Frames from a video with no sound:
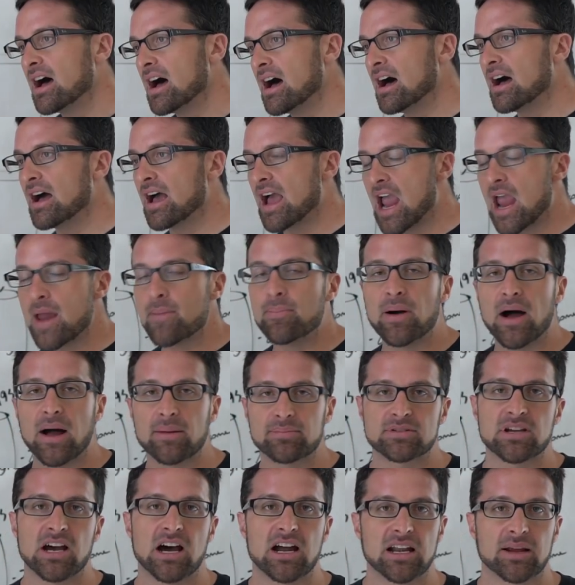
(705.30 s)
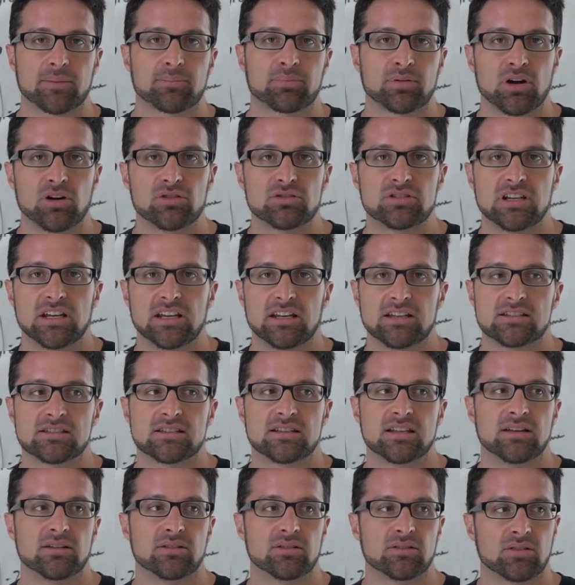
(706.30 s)
Uh, apoptotic proteins
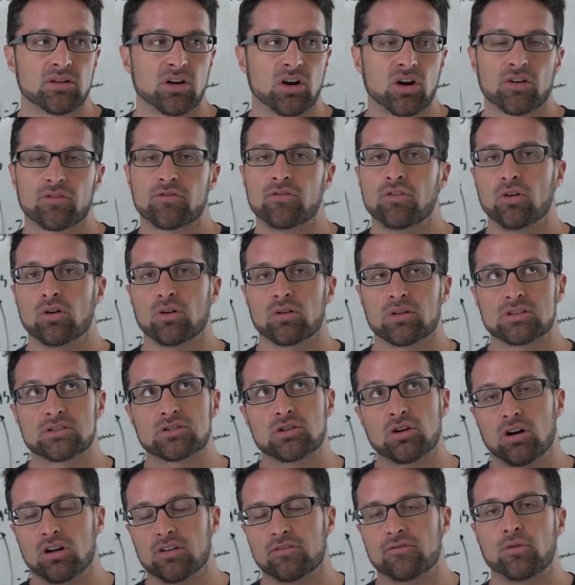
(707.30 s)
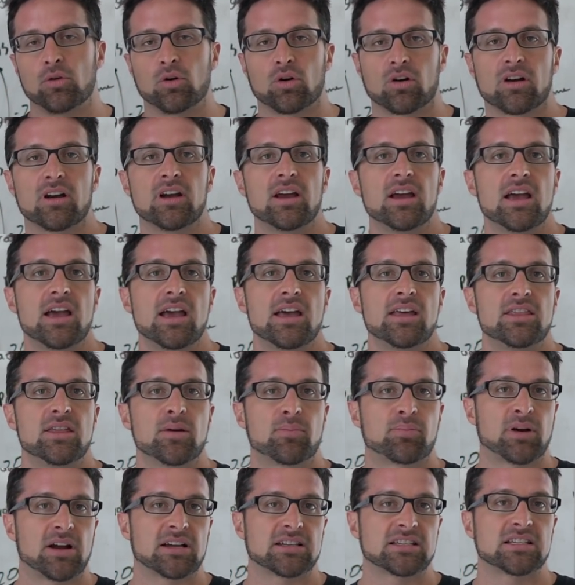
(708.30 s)
that are for, it's called for the
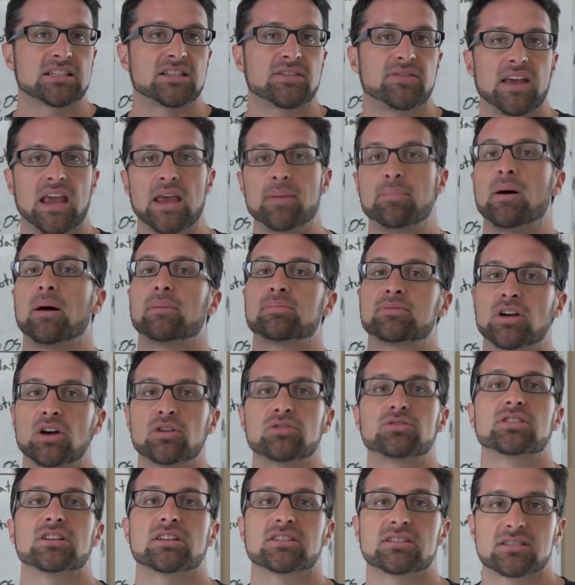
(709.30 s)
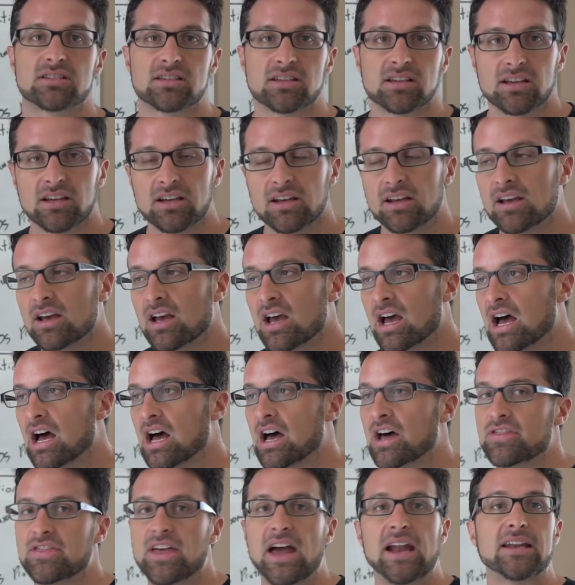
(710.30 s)
process of apoptosis.
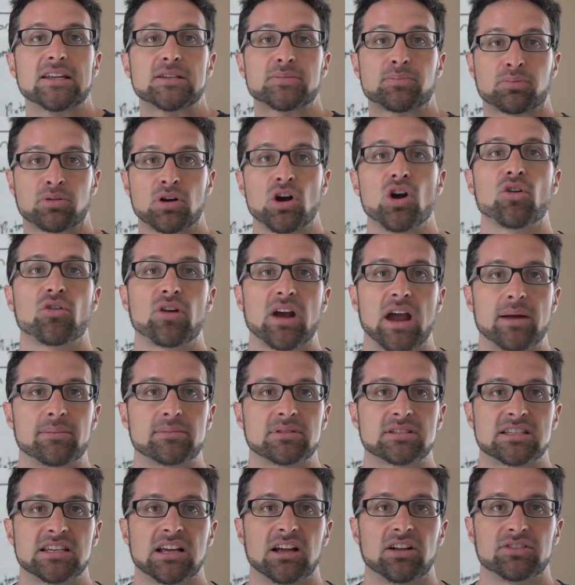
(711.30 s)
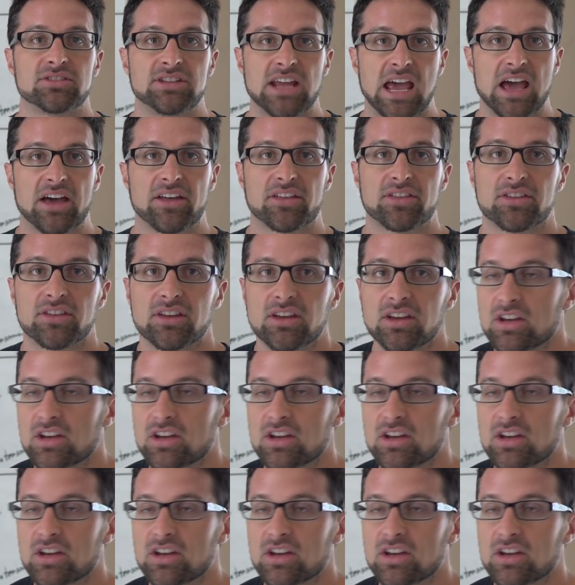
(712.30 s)
Uh, that is programmed cell death.